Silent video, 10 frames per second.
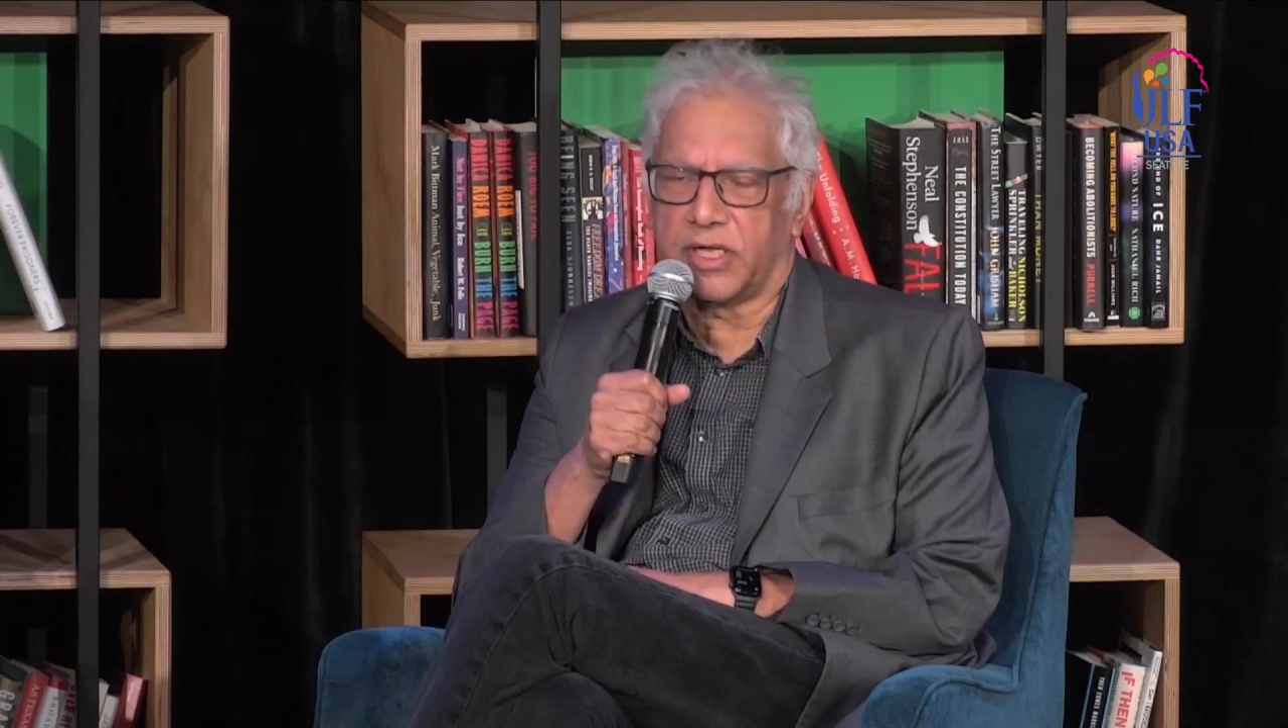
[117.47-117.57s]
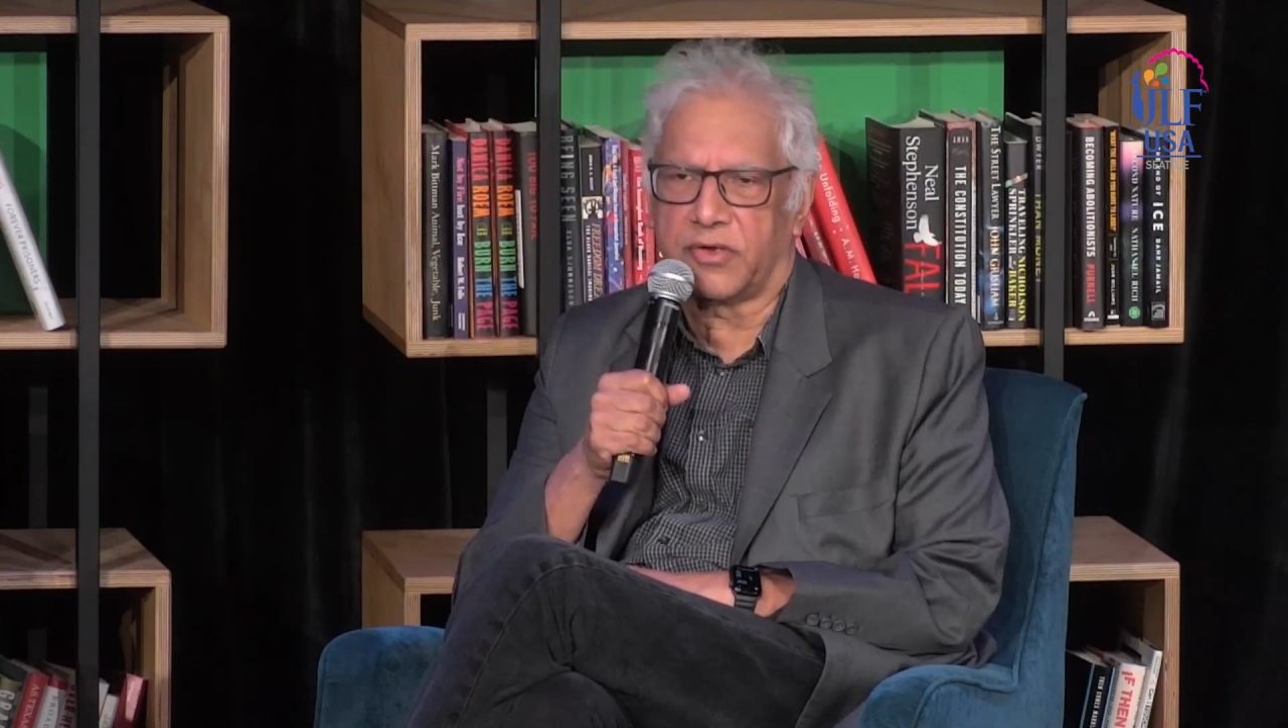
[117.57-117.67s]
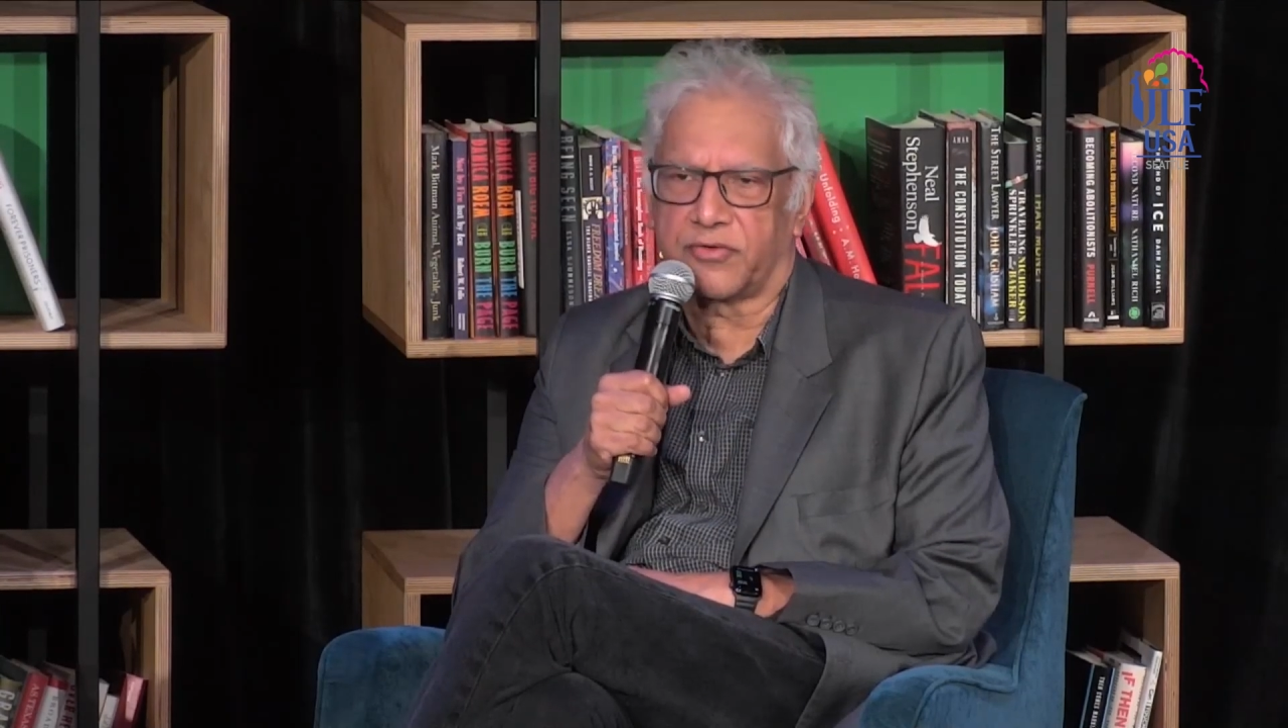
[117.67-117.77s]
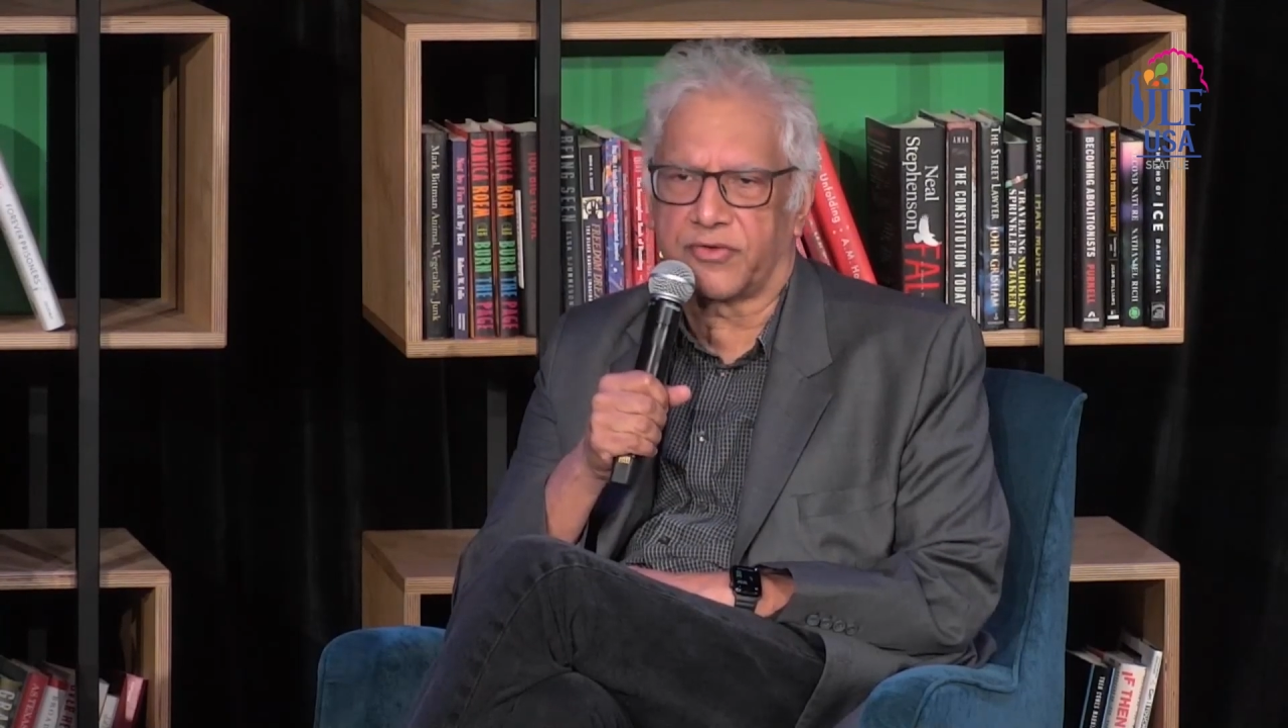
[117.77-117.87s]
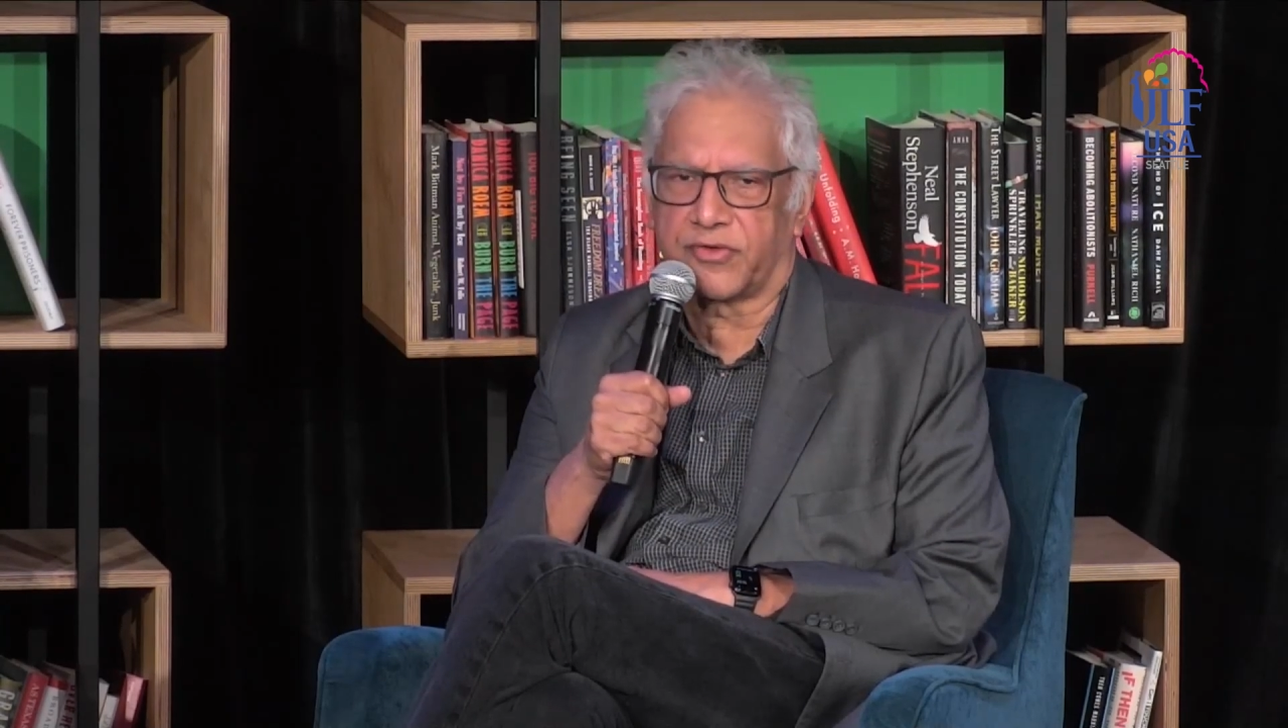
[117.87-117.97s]

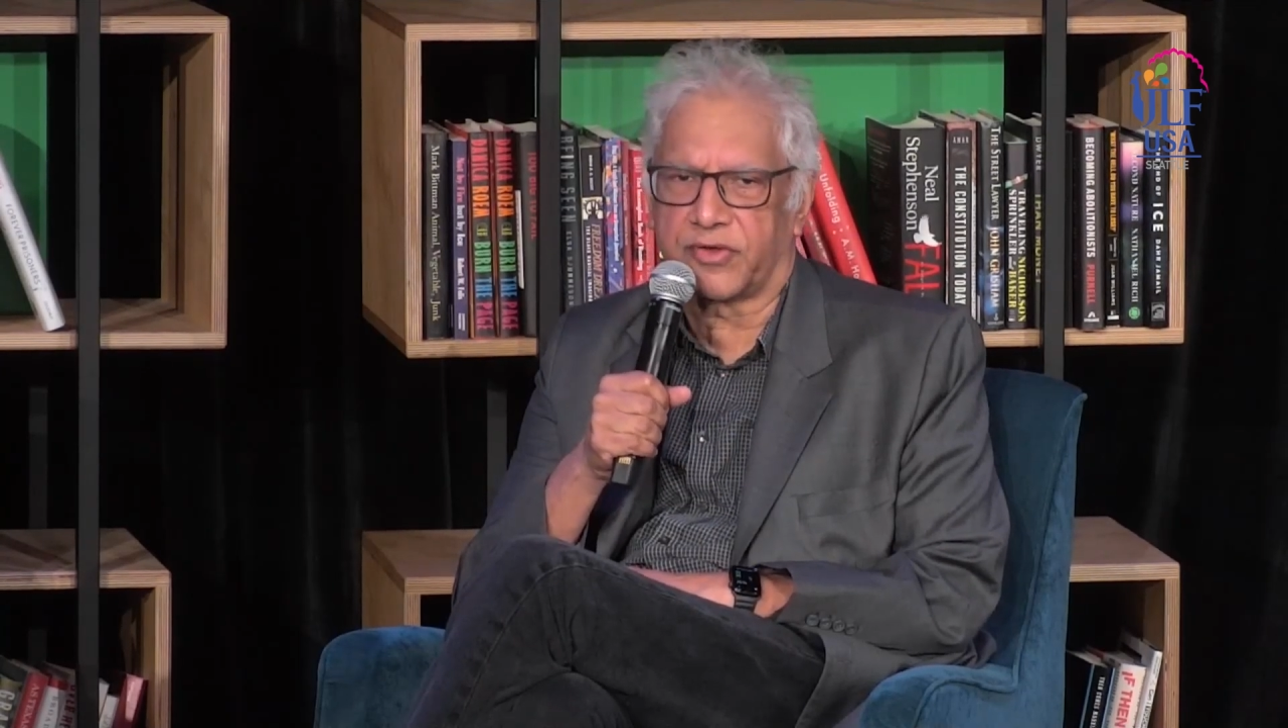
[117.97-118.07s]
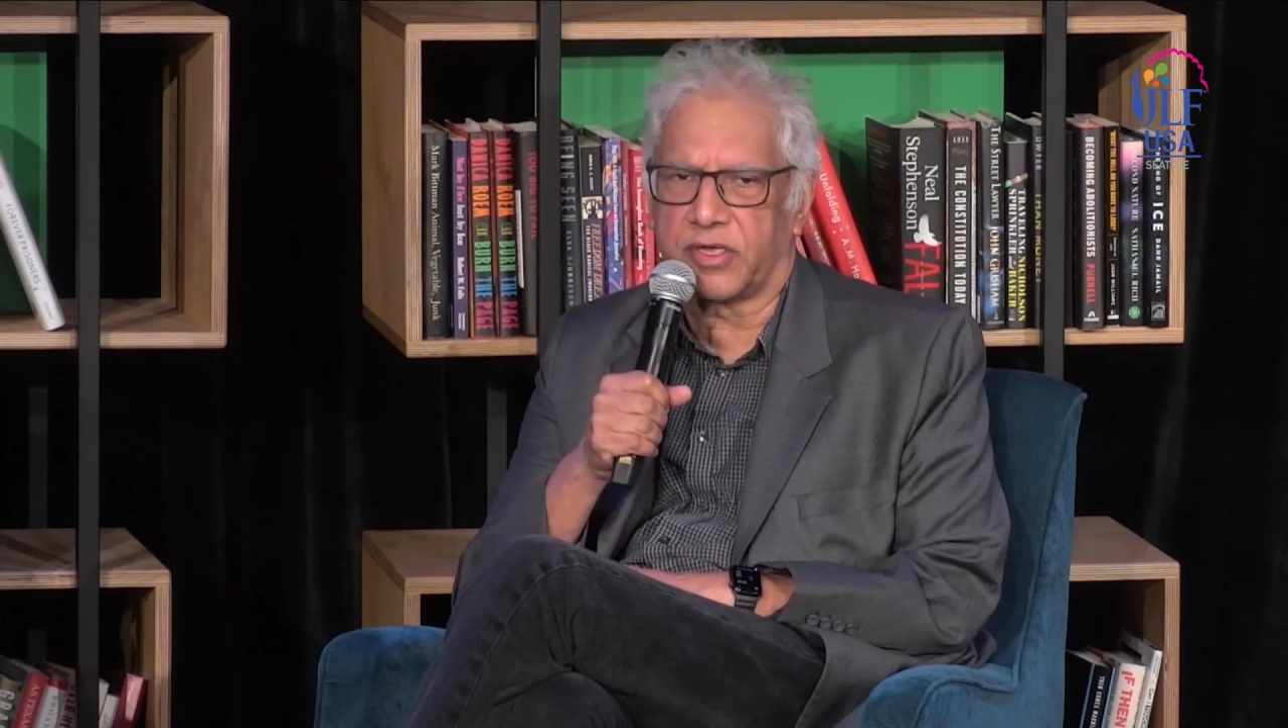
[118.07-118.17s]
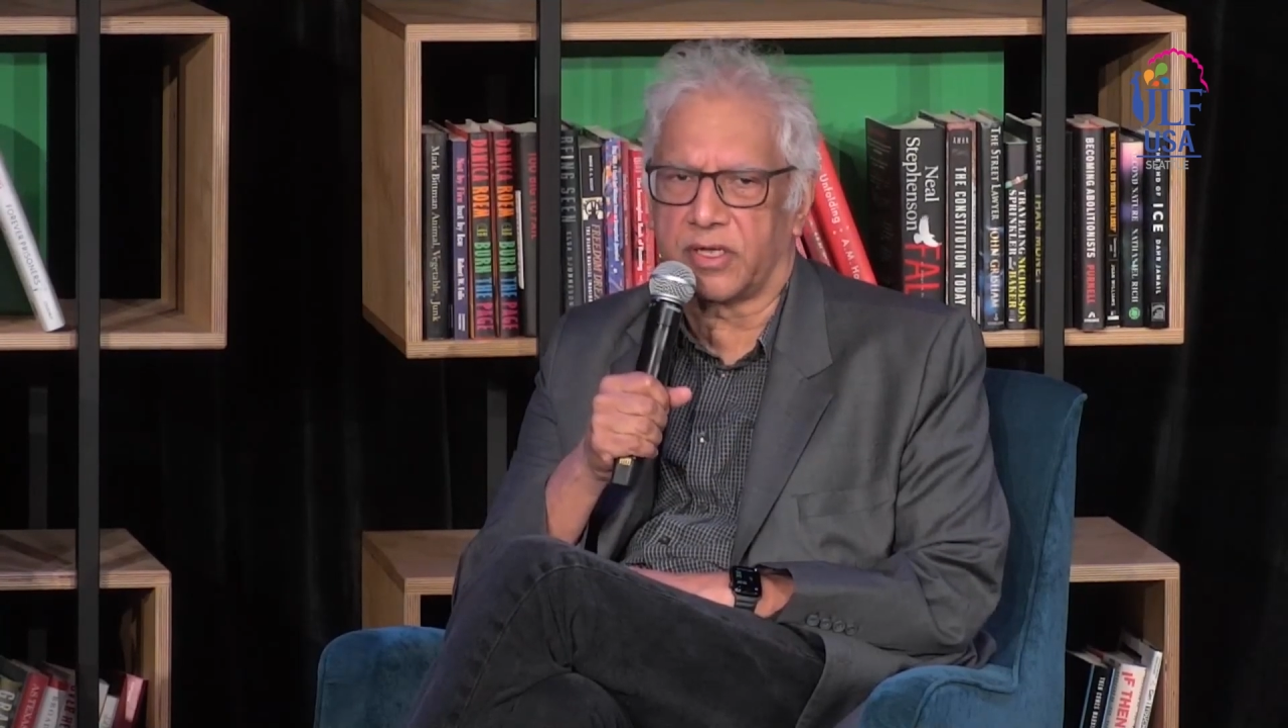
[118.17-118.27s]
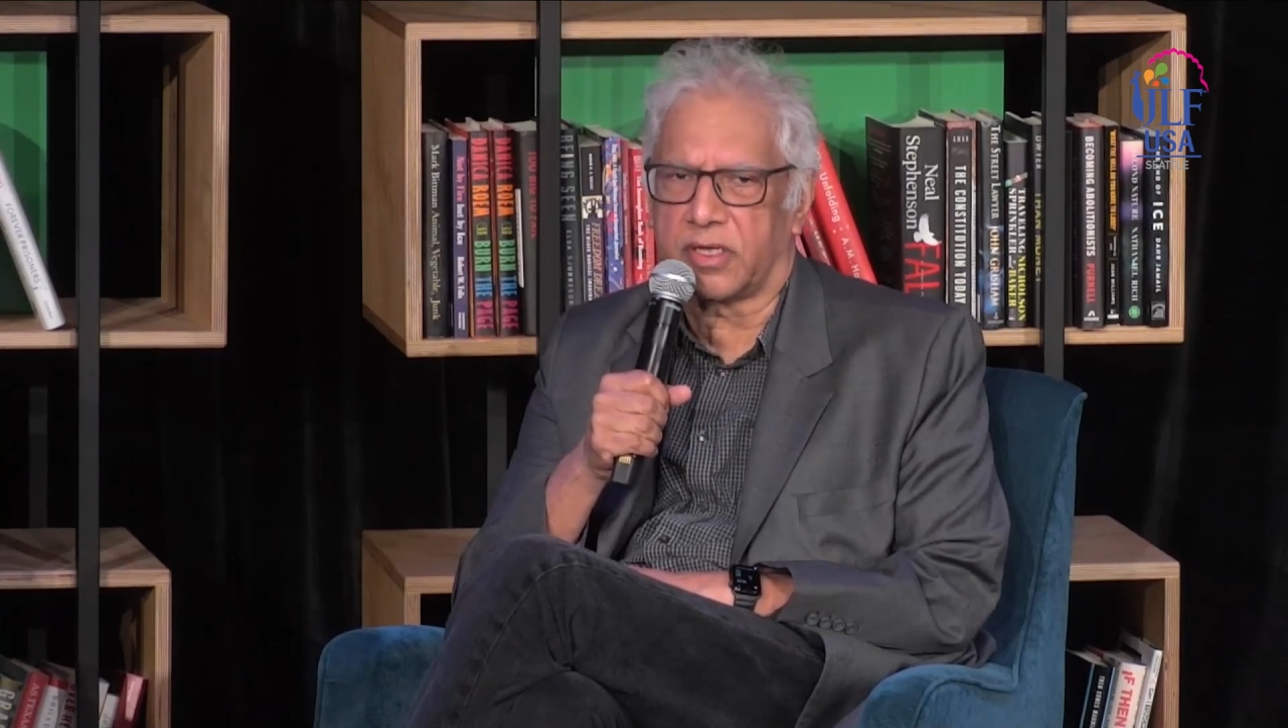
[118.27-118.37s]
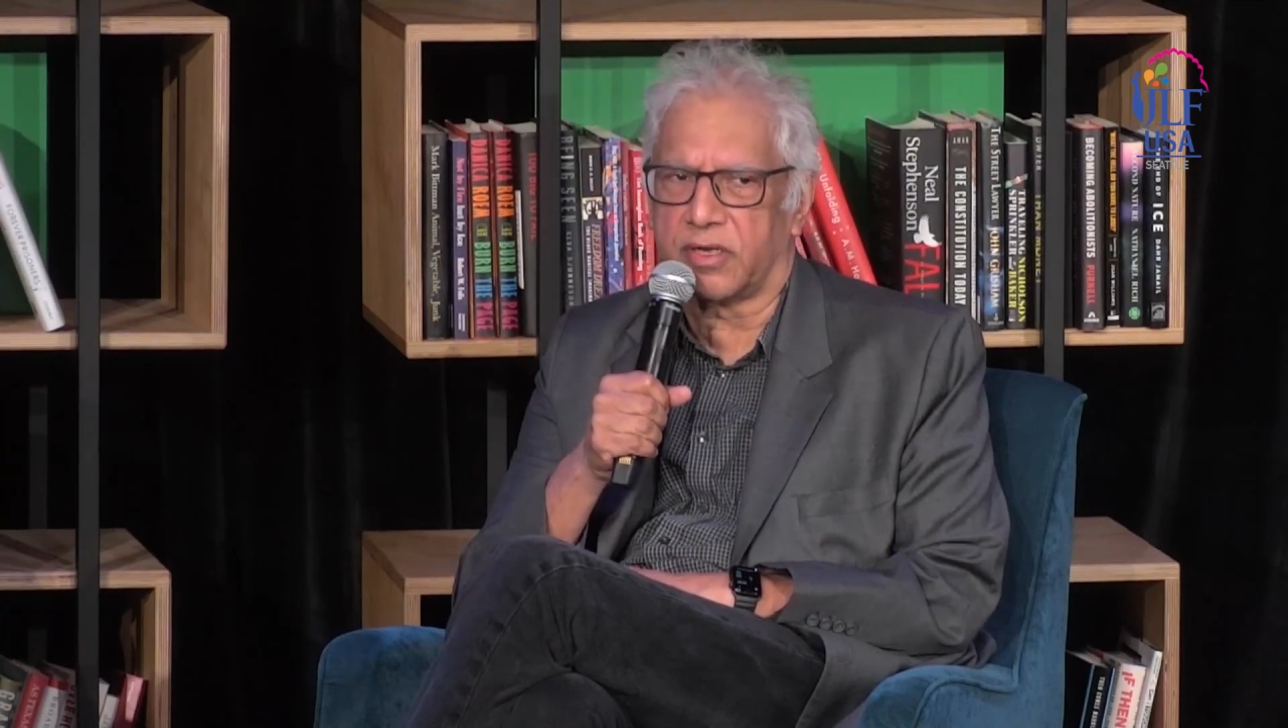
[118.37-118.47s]
interesting,